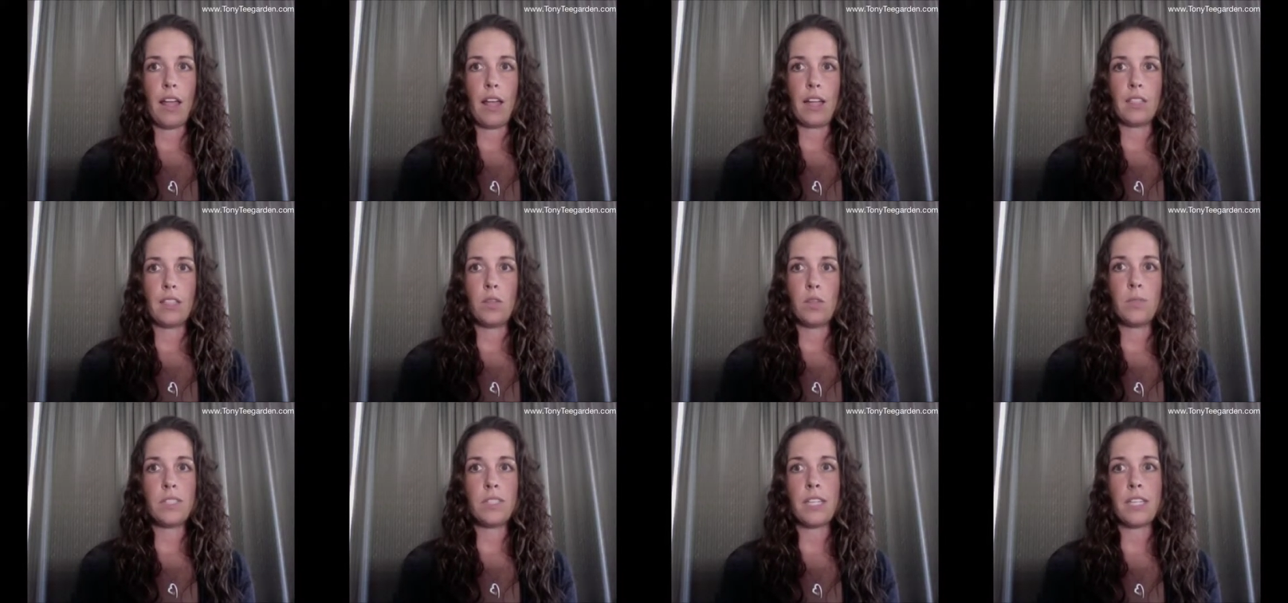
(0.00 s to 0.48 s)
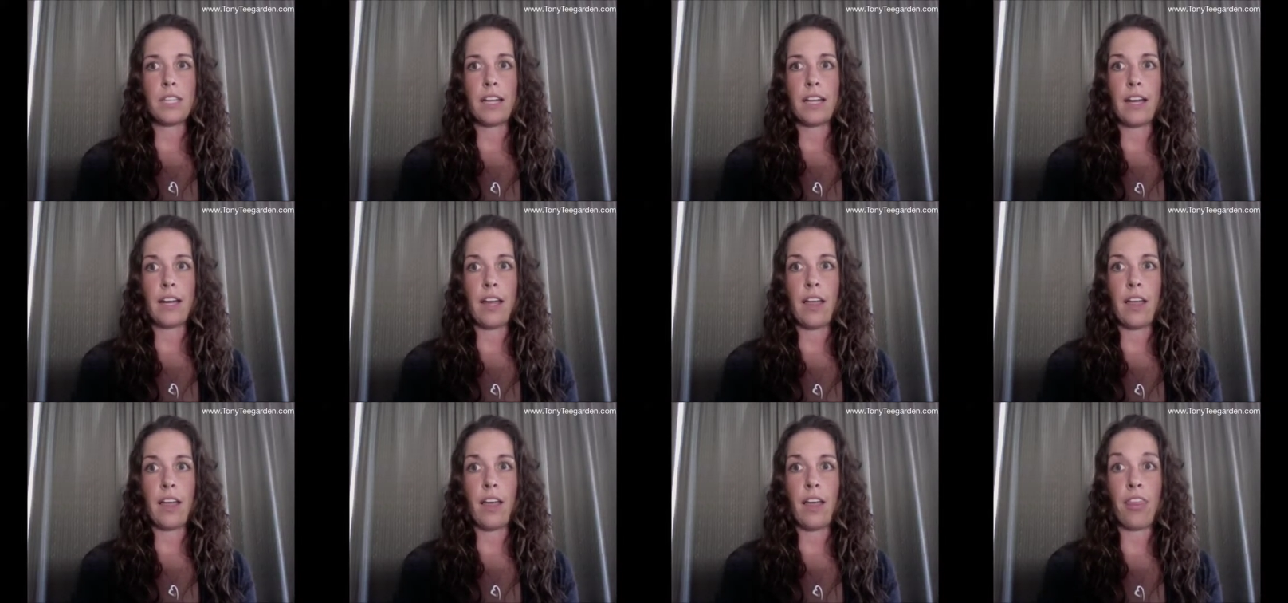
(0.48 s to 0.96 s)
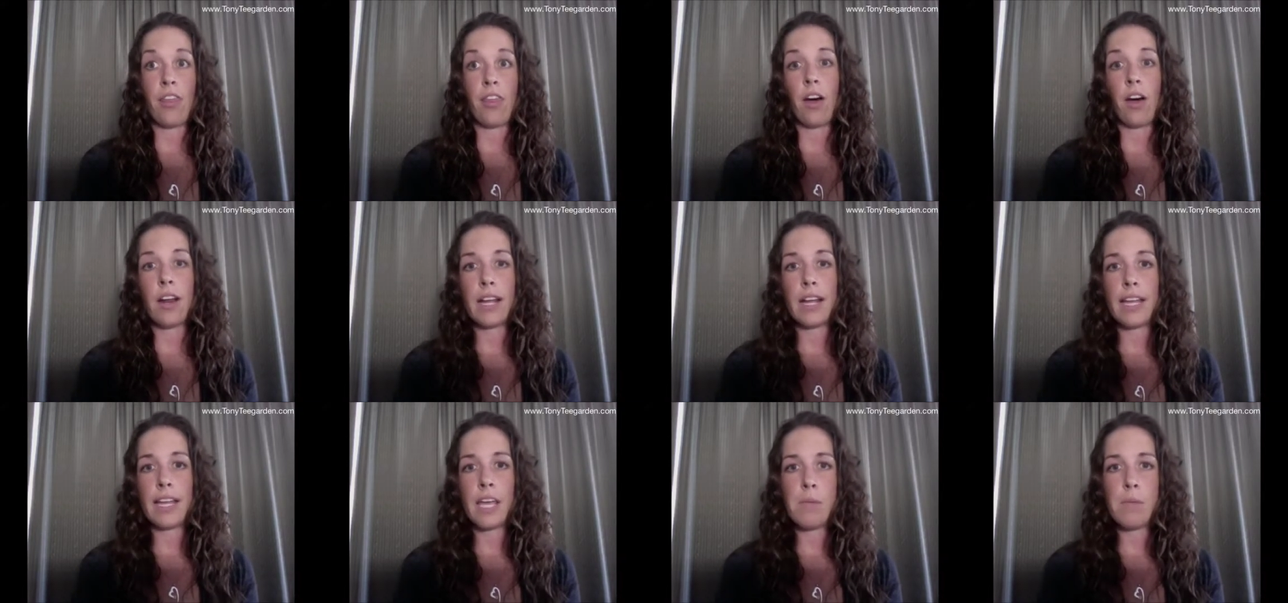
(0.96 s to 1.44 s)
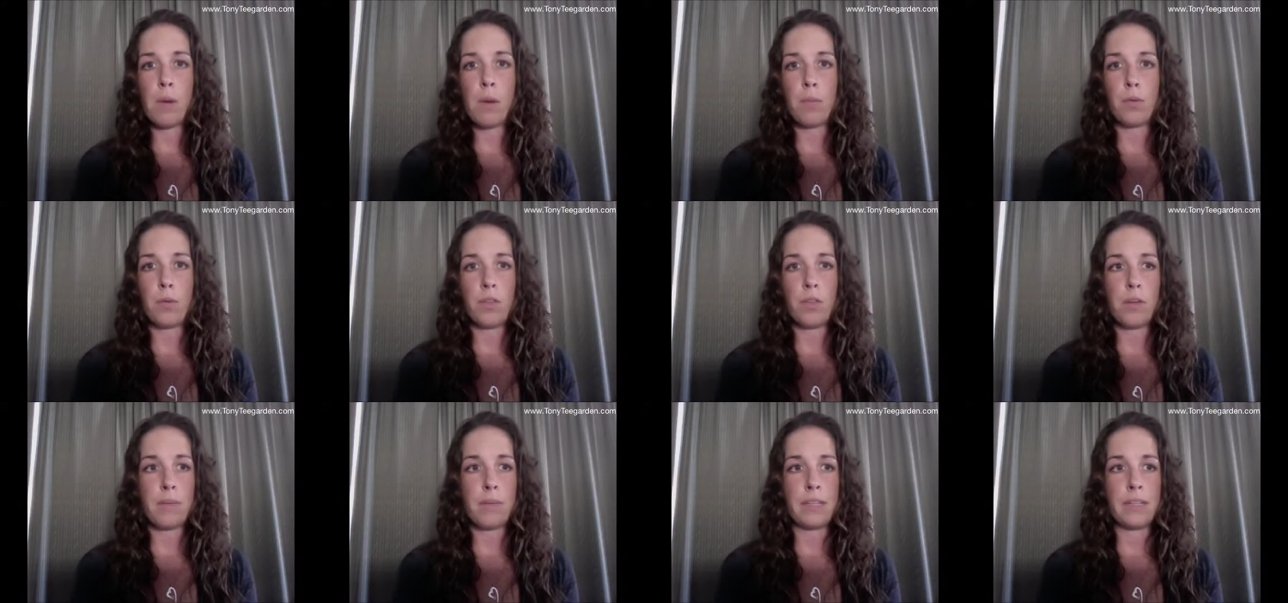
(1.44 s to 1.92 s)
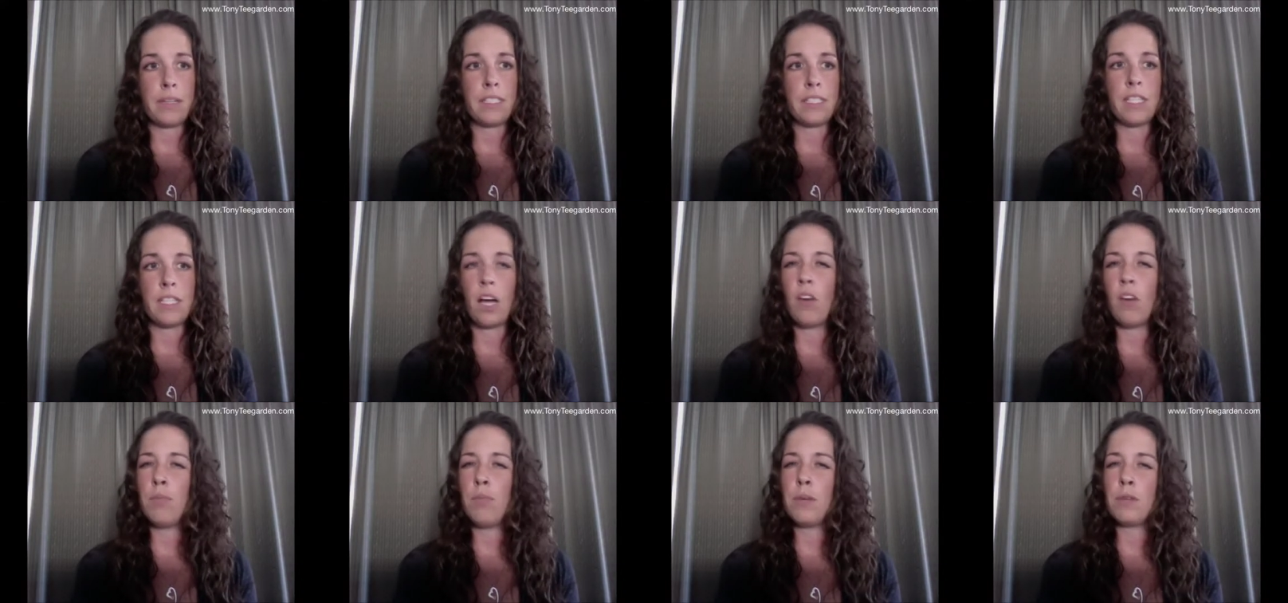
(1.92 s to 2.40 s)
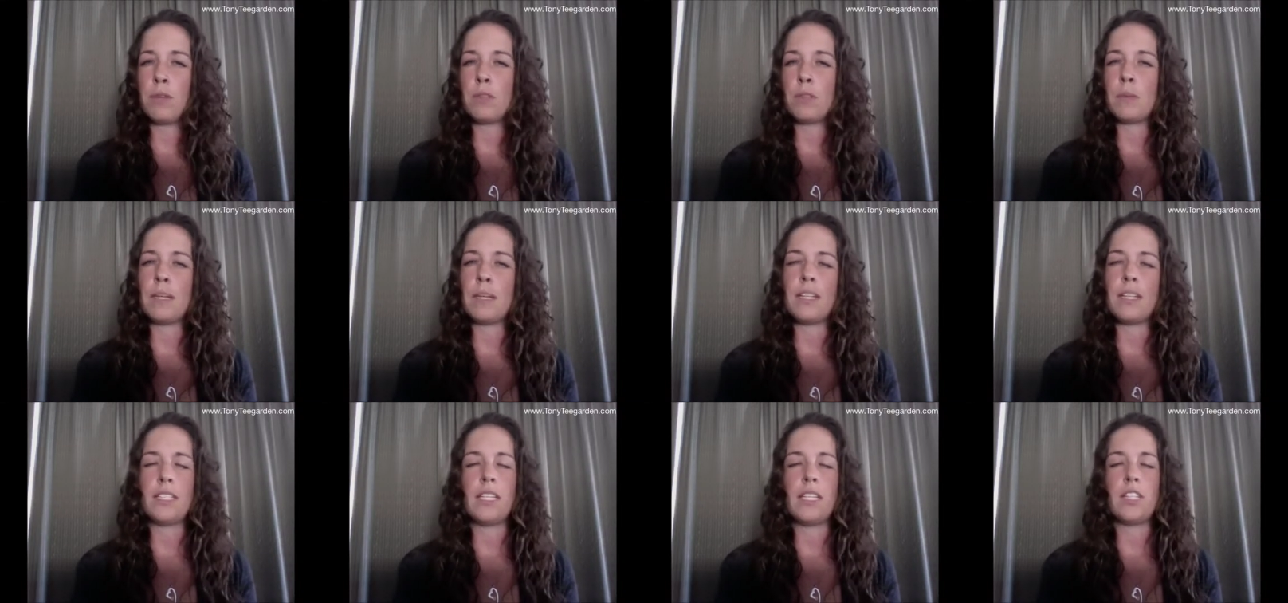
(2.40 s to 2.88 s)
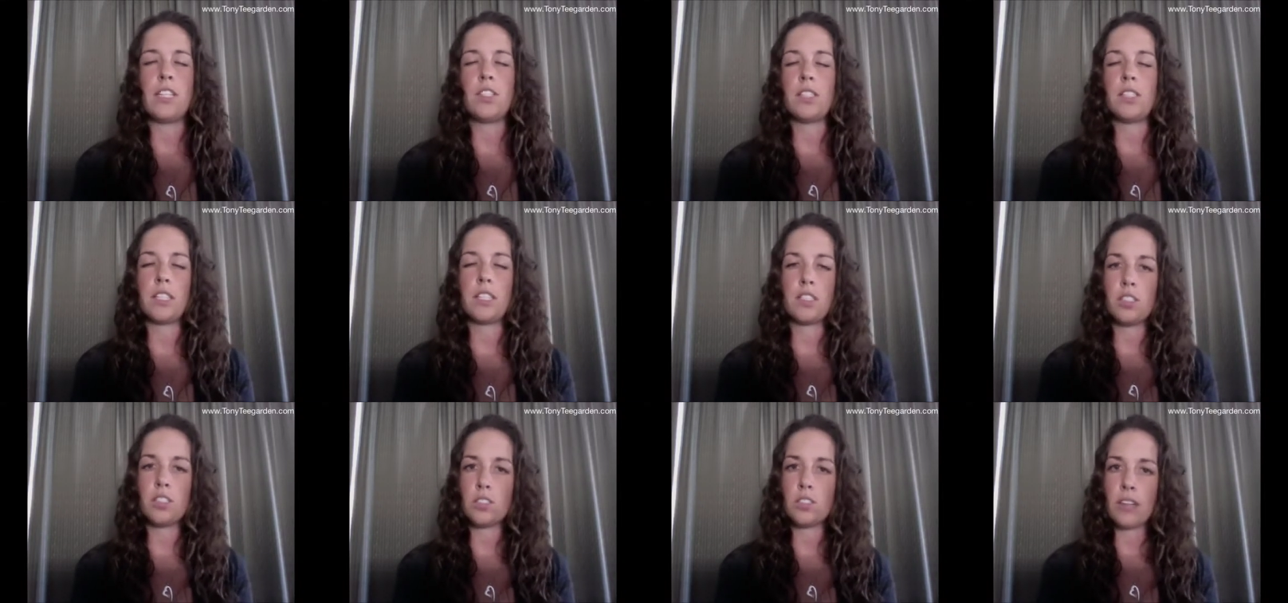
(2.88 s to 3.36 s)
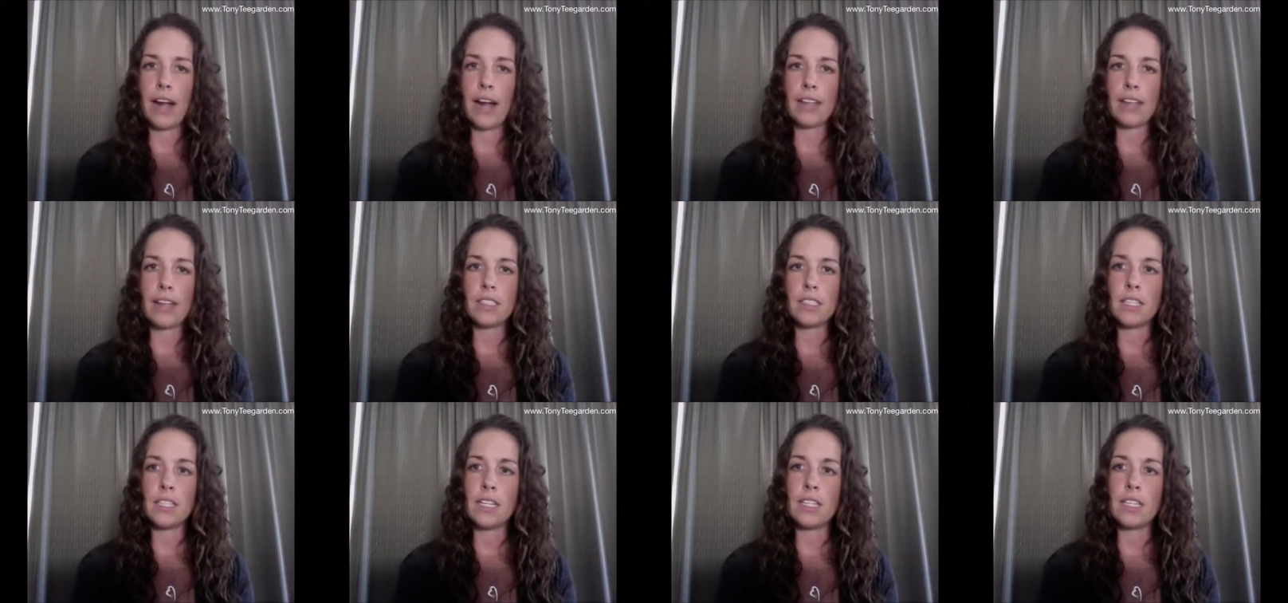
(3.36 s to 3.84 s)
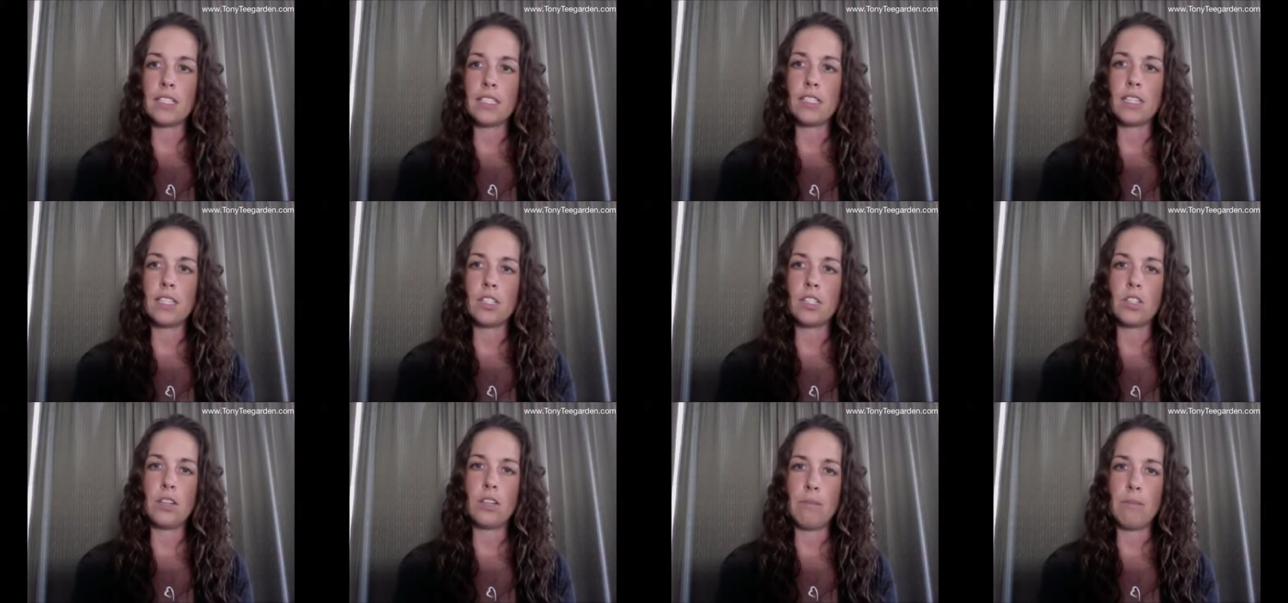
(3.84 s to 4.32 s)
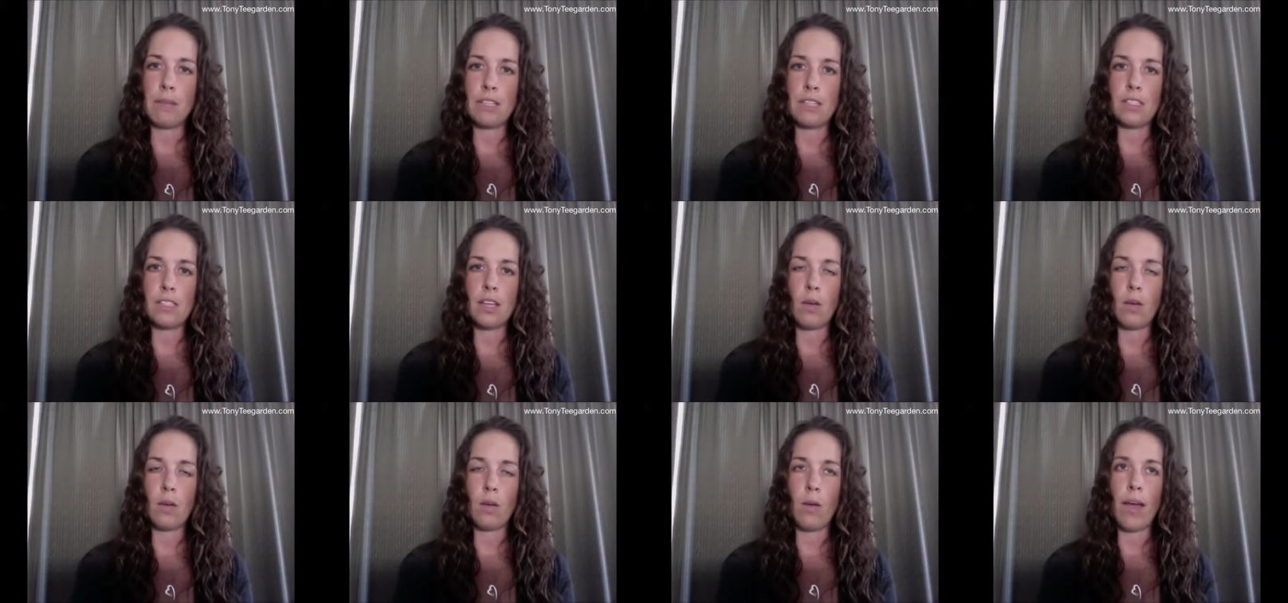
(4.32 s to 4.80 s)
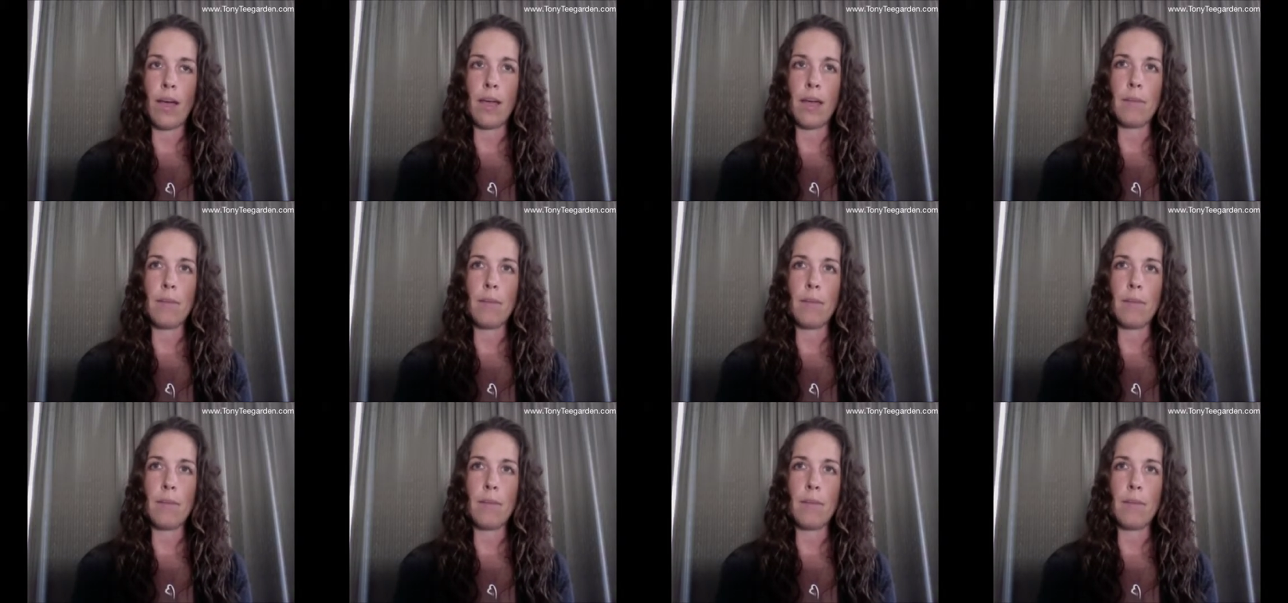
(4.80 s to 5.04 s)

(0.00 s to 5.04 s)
it's almost like I thought I came up with it myself, but it was because he just extracted it in such an amazing way.